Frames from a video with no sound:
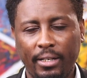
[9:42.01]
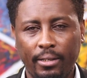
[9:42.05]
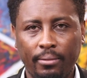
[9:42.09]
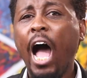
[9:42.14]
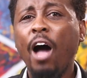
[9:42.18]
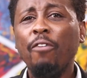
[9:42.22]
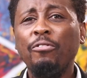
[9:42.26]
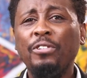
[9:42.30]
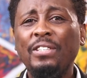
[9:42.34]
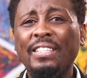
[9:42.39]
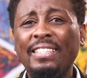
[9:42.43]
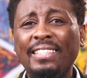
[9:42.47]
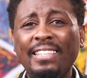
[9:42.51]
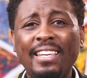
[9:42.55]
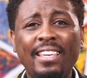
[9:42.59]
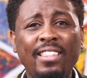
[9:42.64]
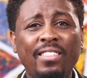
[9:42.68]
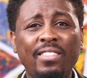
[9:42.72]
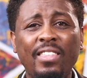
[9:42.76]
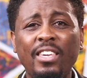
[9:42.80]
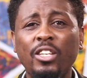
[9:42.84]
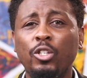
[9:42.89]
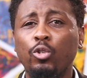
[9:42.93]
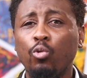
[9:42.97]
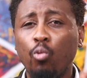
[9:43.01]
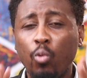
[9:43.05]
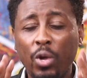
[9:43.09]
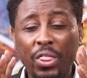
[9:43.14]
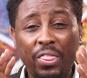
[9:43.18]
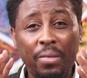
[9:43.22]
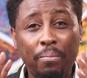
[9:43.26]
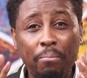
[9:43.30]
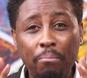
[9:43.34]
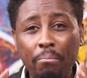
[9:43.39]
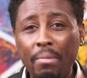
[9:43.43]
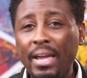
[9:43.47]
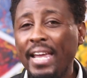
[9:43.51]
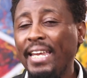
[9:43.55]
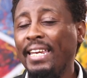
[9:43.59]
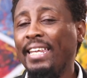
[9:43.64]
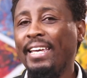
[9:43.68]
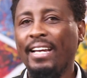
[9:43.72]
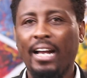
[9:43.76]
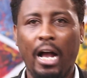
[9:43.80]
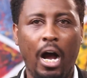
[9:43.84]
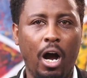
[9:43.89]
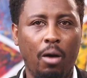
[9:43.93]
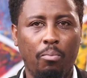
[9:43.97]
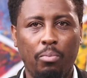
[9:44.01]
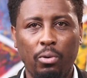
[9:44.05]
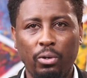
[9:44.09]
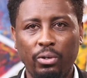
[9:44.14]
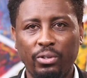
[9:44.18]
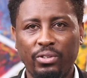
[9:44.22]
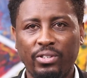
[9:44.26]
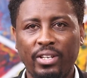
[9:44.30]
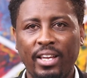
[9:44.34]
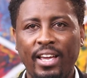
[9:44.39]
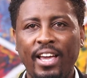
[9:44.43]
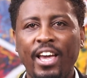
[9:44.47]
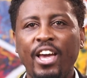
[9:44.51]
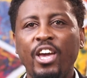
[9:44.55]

I've seen this with many couples.